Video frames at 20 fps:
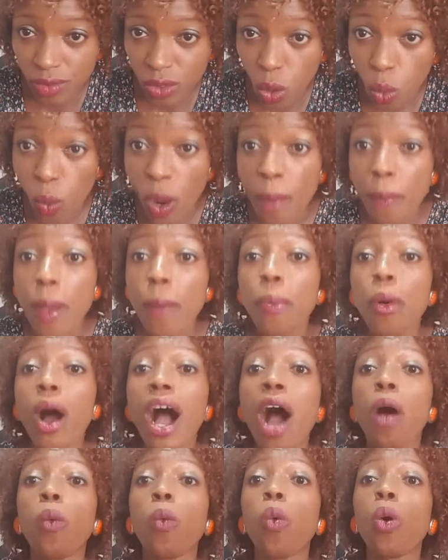when people
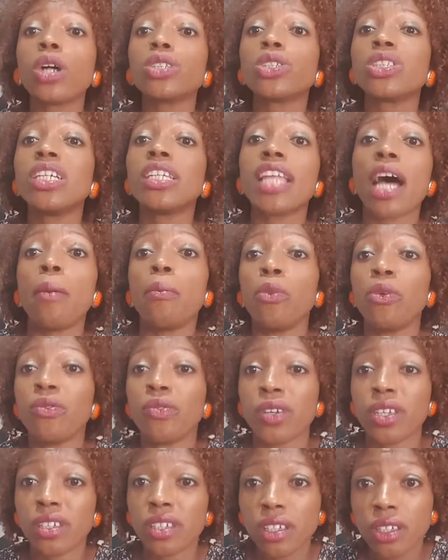are watching that
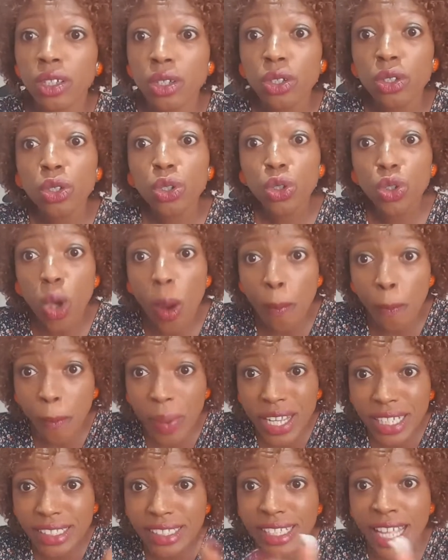movie, you
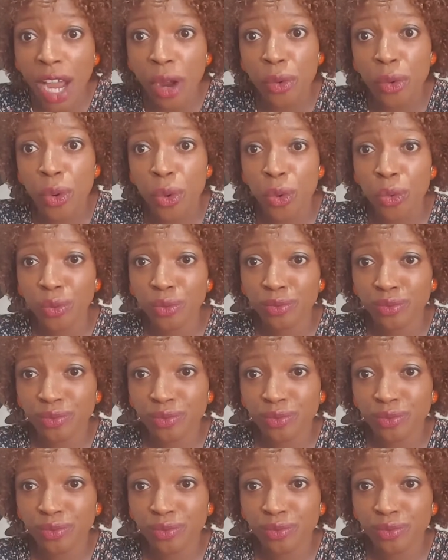picked that role.